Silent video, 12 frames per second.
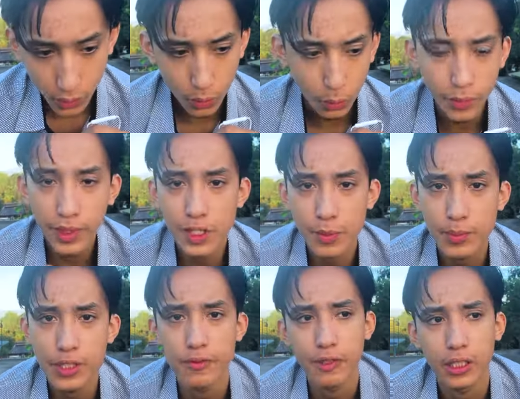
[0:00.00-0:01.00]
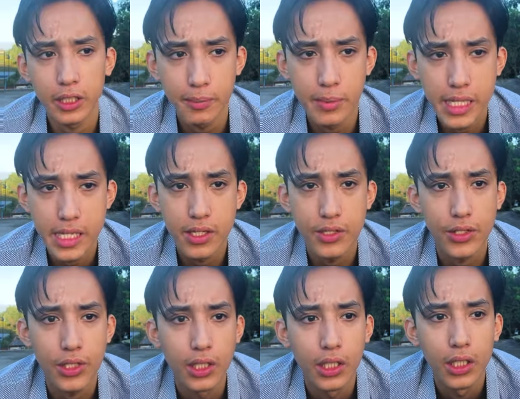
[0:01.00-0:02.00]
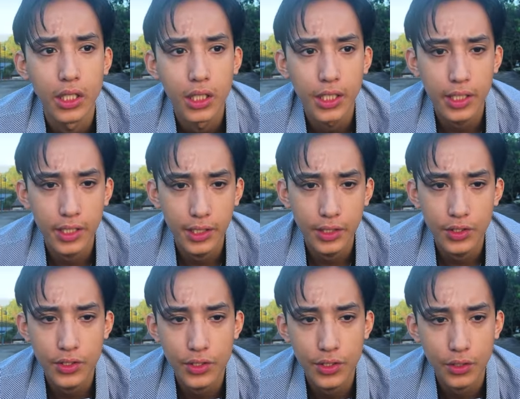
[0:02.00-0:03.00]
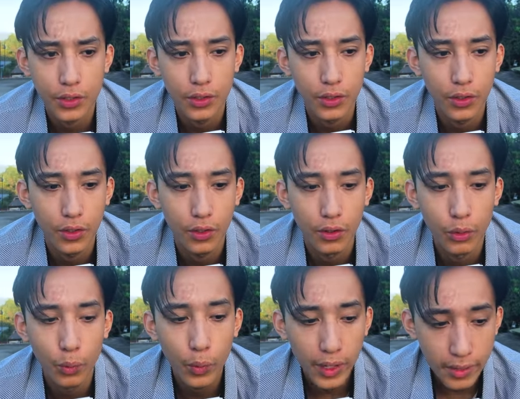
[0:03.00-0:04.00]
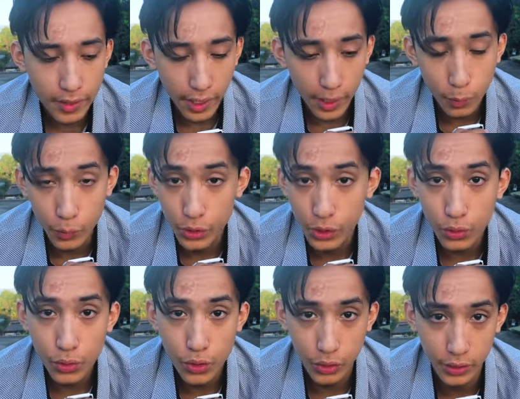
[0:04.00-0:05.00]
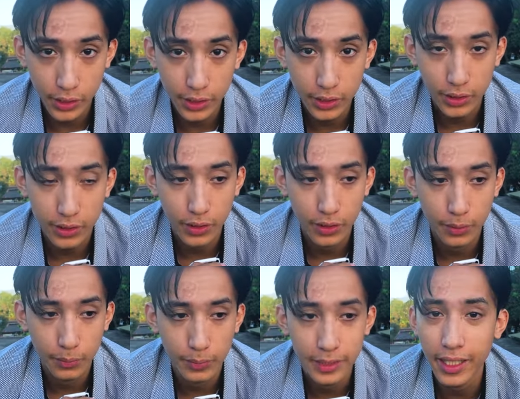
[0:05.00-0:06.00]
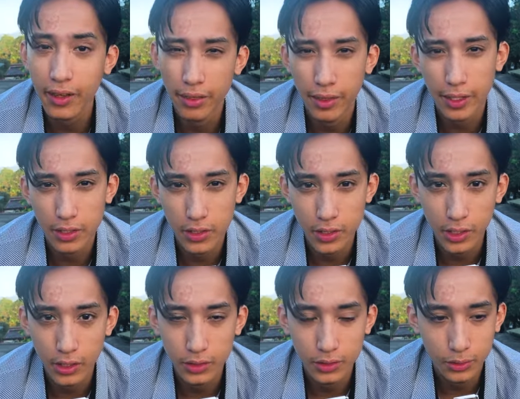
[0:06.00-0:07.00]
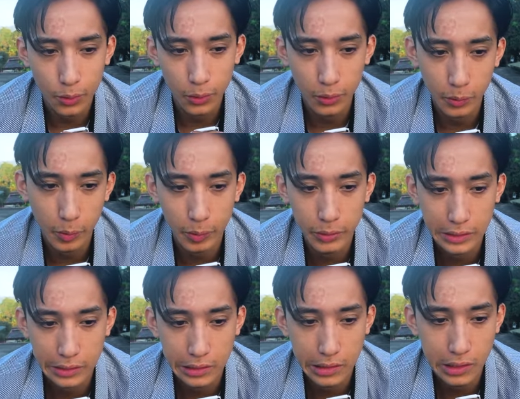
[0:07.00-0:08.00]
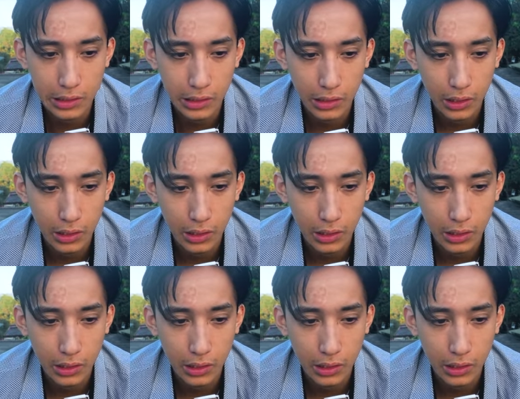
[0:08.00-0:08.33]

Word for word: What that specifically means is the way that I would usually get things done, quote unquote, is